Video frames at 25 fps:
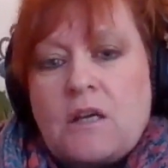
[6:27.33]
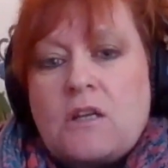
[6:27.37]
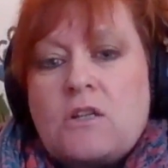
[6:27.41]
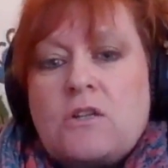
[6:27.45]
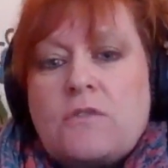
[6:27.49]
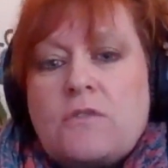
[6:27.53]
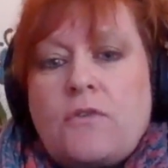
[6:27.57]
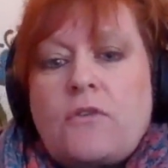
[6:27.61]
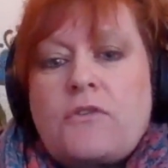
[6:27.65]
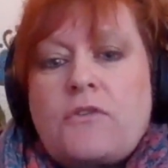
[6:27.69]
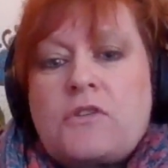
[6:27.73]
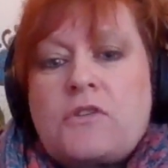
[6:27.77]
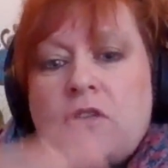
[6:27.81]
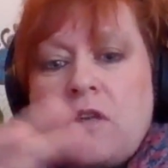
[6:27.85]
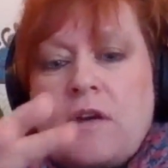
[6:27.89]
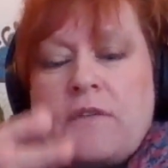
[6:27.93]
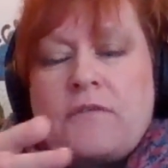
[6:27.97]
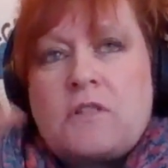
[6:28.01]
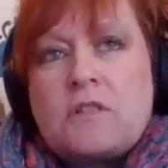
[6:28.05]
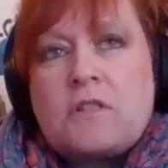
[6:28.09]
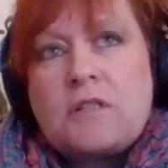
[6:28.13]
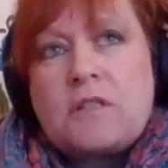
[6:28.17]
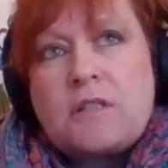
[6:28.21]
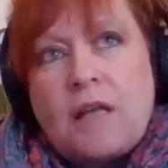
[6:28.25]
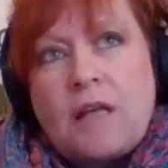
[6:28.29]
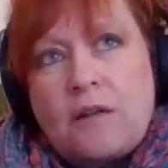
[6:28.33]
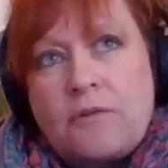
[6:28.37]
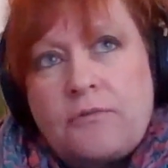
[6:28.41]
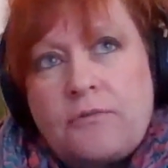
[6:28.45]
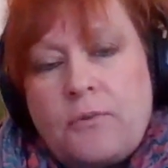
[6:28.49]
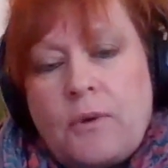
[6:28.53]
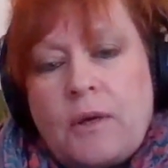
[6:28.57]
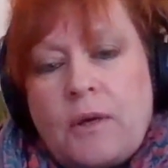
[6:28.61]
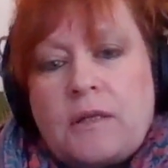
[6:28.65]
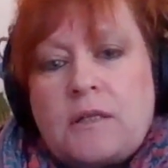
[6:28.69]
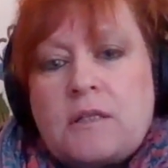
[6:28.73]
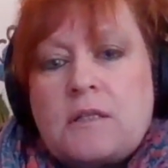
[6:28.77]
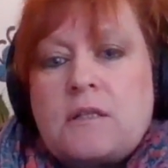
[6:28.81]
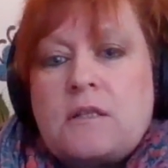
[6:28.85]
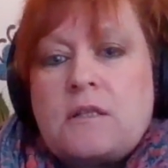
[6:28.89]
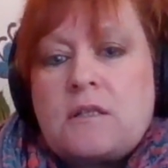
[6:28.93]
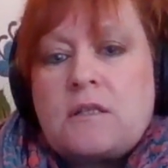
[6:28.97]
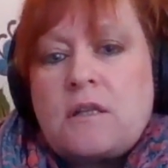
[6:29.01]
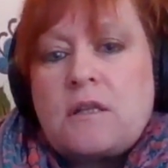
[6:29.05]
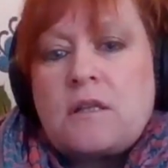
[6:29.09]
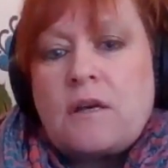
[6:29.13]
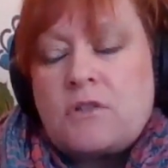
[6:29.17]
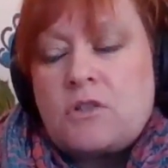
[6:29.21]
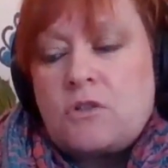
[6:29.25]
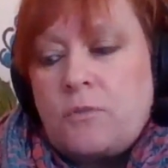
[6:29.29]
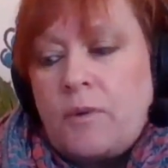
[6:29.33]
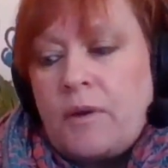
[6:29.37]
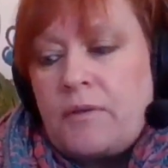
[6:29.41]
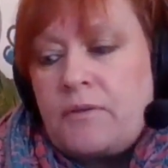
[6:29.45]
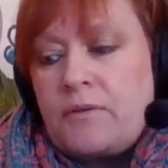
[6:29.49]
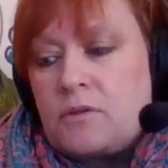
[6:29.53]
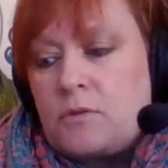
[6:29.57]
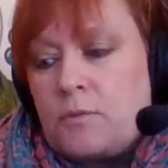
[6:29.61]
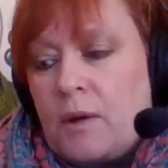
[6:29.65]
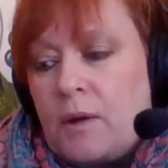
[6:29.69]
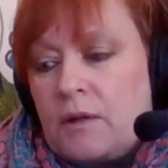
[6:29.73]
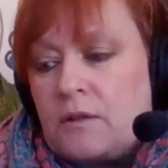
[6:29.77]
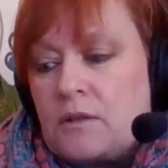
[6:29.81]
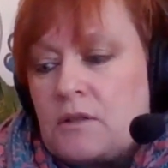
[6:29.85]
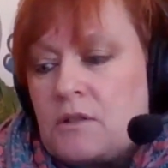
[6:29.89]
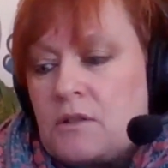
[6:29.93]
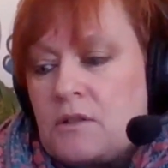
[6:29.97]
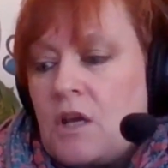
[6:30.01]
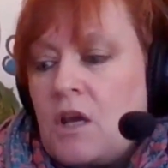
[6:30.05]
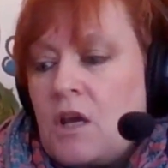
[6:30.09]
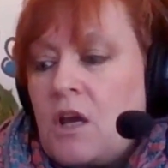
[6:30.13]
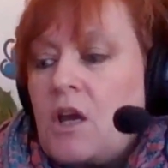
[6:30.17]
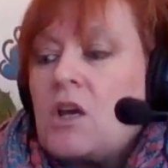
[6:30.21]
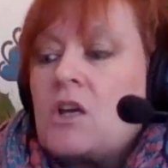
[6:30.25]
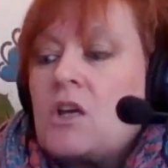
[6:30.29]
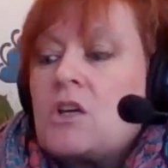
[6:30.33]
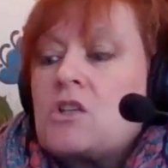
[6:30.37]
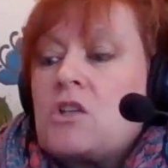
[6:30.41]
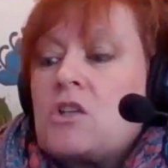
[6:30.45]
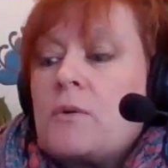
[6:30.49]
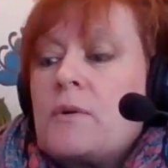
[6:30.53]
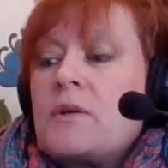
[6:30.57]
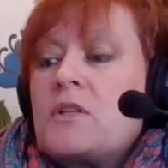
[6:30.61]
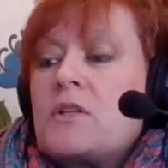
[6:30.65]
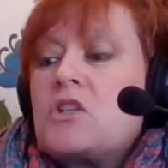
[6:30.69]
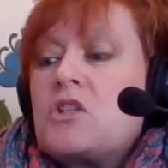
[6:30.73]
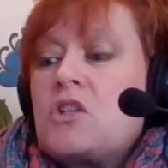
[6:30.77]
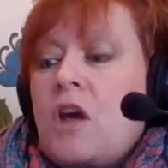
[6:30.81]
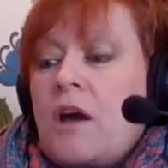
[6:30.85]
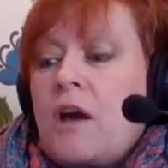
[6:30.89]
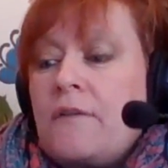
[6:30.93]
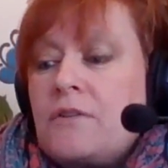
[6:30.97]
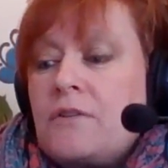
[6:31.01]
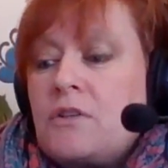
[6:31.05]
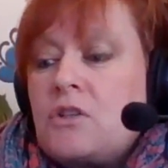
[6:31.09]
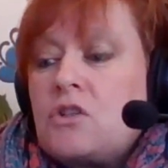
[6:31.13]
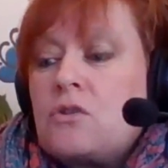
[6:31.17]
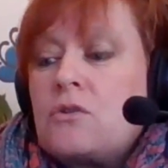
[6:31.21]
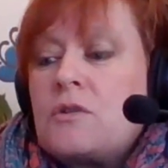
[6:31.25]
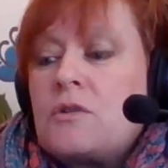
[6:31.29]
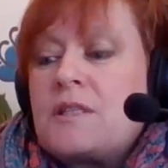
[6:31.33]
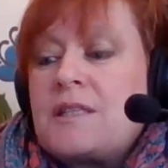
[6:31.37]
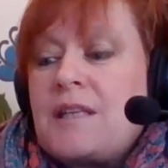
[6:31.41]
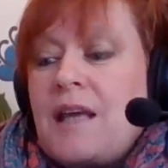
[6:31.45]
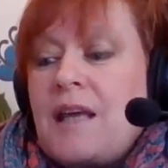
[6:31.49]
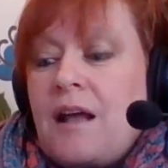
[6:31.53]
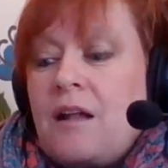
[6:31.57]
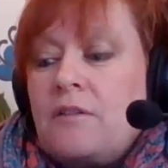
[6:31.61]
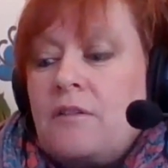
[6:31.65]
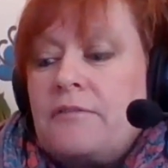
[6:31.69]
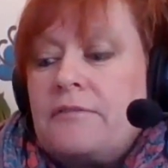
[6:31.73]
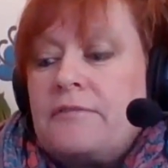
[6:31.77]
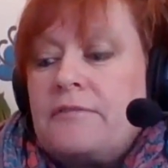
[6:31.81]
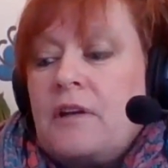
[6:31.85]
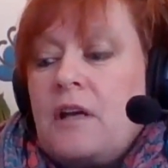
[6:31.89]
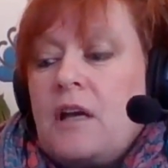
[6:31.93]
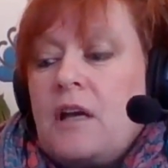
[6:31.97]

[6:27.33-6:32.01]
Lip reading: So you've got the service to self ones and the service to others ones. So a service to self